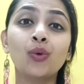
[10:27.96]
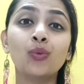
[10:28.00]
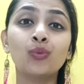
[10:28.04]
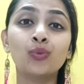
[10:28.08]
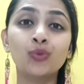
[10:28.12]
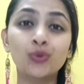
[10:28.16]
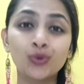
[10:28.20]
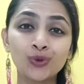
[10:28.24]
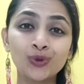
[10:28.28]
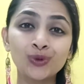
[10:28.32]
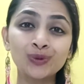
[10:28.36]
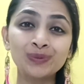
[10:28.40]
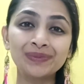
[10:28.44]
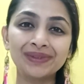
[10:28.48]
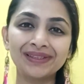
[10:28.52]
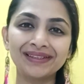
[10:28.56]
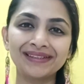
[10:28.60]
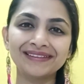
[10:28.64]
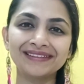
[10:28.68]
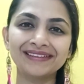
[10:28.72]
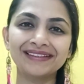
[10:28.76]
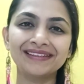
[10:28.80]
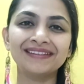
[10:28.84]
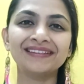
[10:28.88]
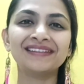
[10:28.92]
womb
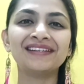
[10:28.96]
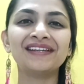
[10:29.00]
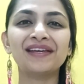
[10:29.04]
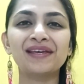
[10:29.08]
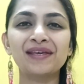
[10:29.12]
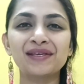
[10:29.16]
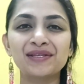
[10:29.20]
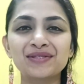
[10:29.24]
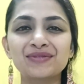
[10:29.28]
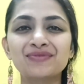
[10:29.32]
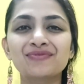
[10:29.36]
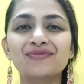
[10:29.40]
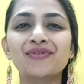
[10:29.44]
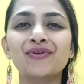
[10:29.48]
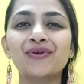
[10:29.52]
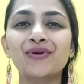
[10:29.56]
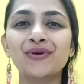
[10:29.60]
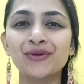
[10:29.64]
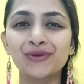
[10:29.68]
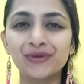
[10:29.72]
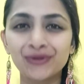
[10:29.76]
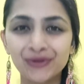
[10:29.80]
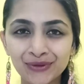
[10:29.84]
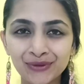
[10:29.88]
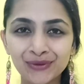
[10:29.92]
healing is for
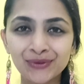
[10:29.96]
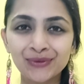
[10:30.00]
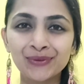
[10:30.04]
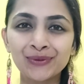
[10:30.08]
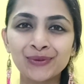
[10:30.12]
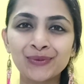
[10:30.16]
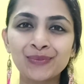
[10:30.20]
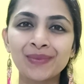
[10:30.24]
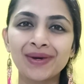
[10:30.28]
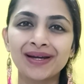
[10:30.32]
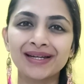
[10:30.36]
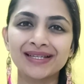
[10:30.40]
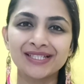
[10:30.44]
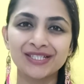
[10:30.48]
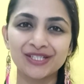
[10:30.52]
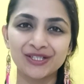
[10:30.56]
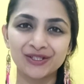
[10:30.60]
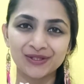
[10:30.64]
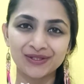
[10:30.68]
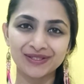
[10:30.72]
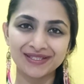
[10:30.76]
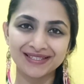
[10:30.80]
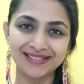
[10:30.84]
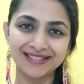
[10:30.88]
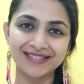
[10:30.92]
you, my
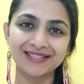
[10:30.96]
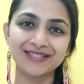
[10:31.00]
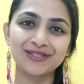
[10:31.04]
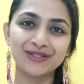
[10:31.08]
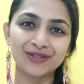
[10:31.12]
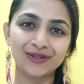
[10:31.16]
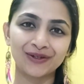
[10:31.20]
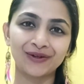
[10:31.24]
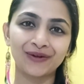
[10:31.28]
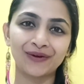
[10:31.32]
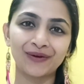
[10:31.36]
dear sister.